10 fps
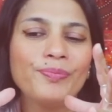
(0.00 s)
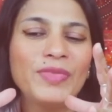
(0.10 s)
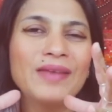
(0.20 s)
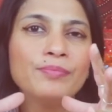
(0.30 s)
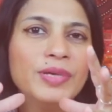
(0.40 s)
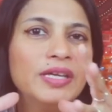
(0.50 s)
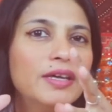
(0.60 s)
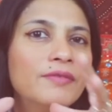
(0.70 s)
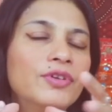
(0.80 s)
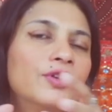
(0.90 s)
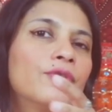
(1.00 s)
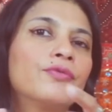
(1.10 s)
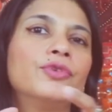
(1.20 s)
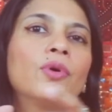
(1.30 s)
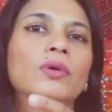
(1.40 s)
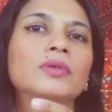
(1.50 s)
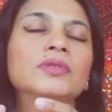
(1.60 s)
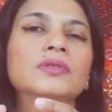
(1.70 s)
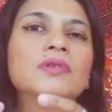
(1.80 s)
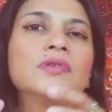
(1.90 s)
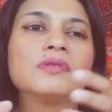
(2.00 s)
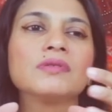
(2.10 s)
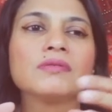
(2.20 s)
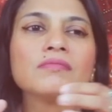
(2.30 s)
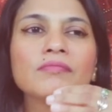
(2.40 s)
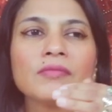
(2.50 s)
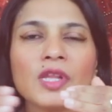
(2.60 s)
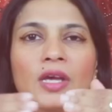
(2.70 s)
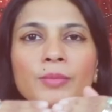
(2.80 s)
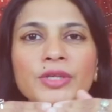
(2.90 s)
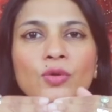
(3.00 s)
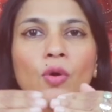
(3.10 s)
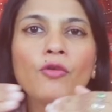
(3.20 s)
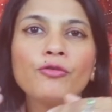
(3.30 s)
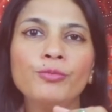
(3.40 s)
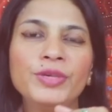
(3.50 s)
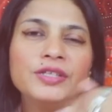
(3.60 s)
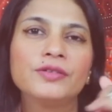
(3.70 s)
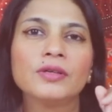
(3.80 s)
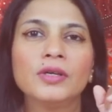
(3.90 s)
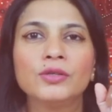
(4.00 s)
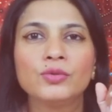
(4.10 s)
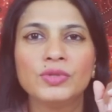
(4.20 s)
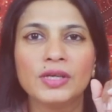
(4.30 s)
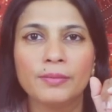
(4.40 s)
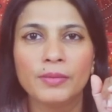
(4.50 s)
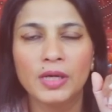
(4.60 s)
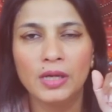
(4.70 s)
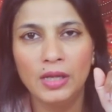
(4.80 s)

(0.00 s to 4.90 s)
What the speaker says: that behavior of yours is a bit offbeat to them.